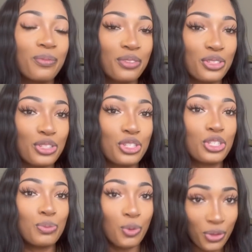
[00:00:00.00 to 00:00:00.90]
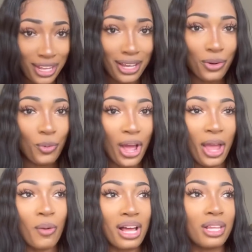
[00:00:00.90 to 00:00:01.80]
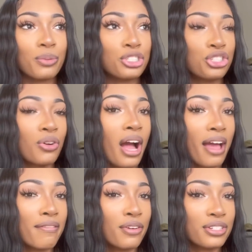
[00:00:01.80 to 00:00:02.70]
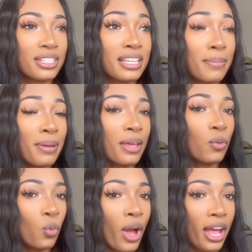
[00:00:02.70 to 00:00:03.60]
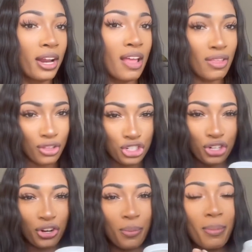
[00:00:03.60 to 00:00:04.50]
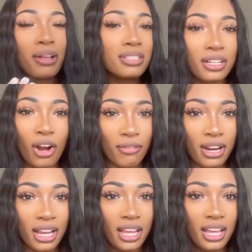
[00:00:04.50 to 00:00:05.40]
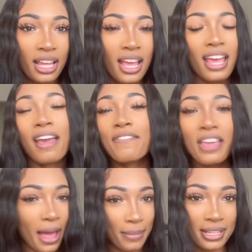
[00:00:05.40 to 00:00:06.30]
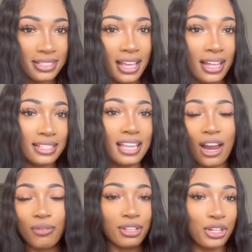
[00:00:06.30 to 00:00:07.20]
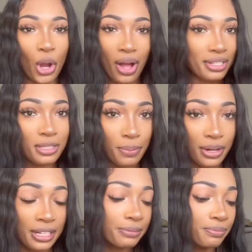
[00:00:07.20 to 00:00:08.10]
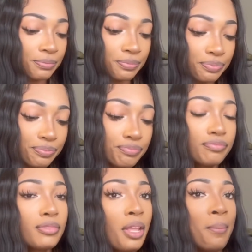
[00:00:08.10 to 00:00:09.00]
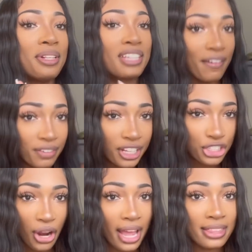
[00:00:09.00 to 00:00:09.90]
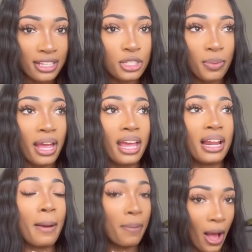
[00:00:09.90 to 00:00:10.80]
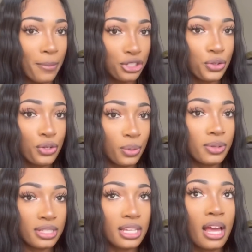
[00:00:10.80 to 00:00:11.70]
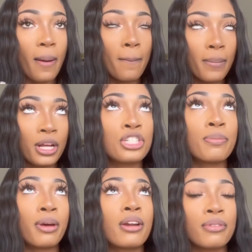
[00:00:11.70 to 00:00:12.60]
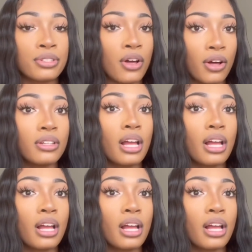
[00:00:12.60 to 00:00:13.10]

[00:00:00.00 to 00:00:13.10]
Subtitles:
smoothing it away while it was dry versus it being wet and then the sugar melting already. If that makes sense. I don't really know how else to put it. But definitely try it this way, and I promise you will see a much better result.